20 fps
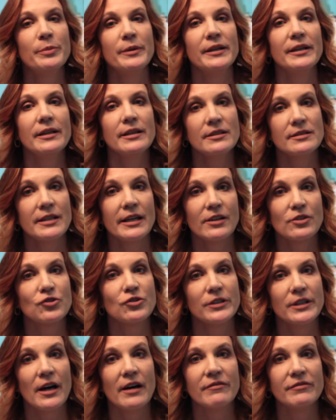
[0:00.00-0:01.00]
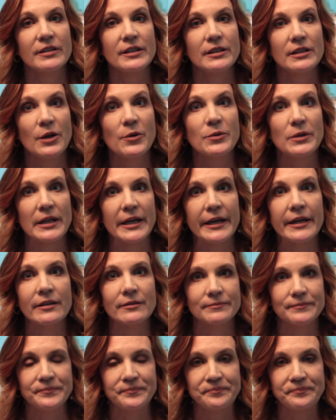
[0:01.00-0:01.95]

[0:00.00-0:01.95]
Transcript: but it's actually awfully lonely.